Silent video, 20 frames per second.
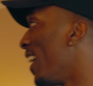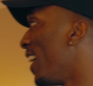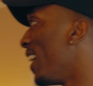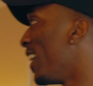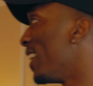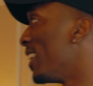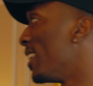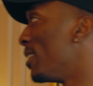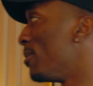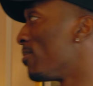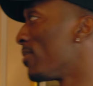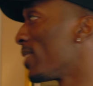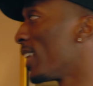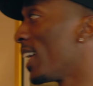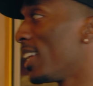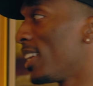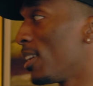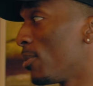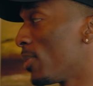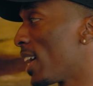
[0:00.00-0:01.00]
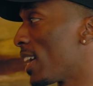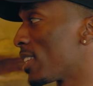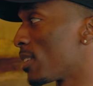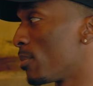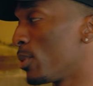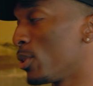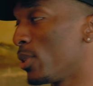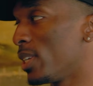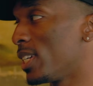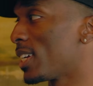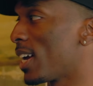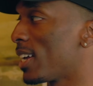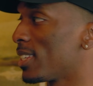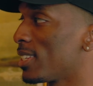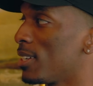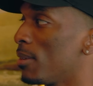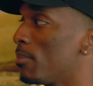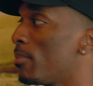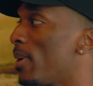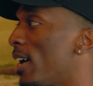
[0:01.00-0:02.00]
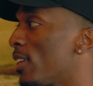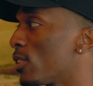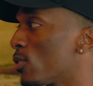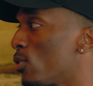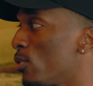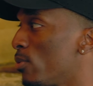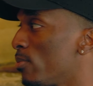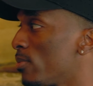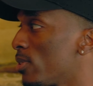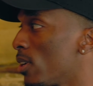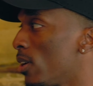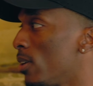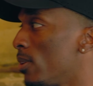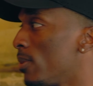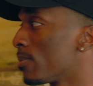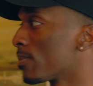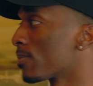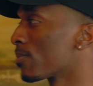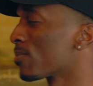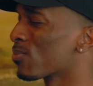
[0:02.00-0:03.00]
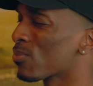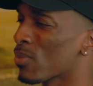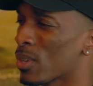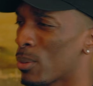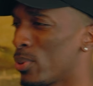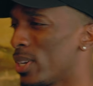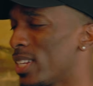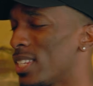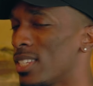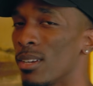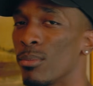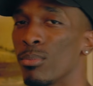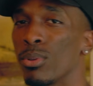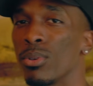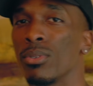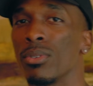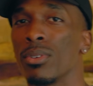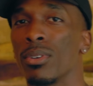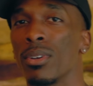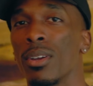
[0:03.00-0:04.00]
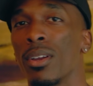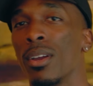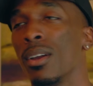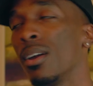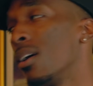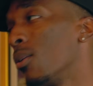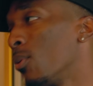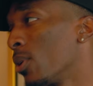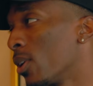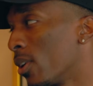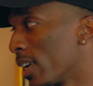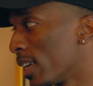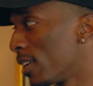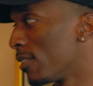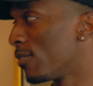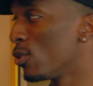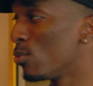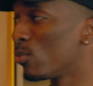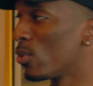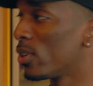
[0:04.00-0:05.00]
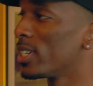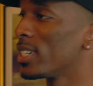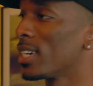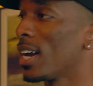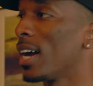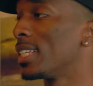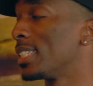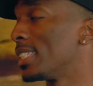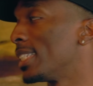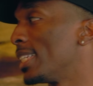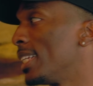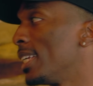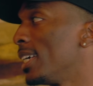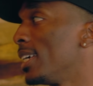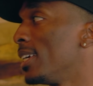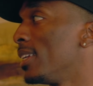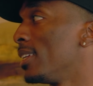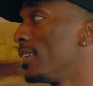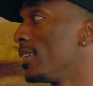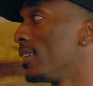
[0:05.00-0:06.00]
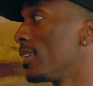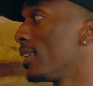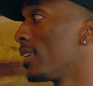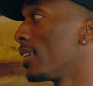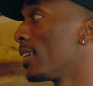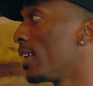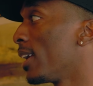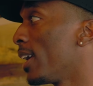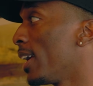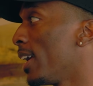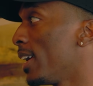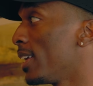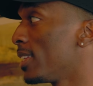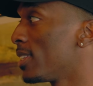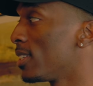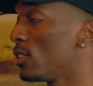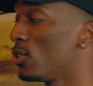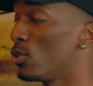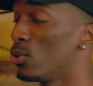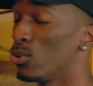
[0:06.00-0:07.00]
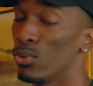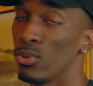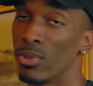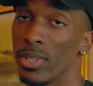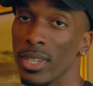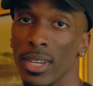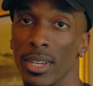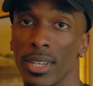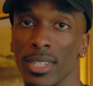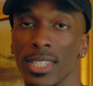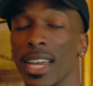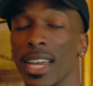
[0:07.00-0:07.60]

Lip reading: yeah, and then we got some beauty shots in the bathroom. So pretty simple. We're gonna get a few more shots and then head to do the